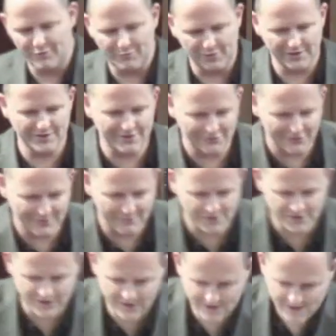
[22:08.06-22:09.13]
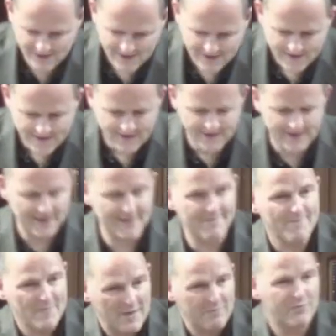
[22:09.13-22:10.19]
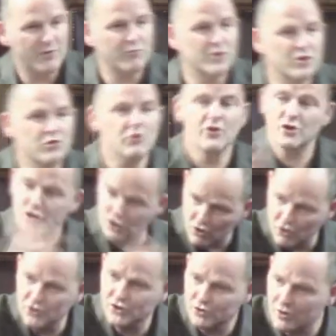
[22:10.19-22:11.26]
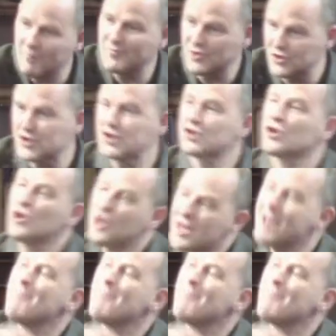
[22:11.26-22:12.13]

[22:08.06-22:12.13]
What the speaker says: the political labor side. But we know there's also abuses on the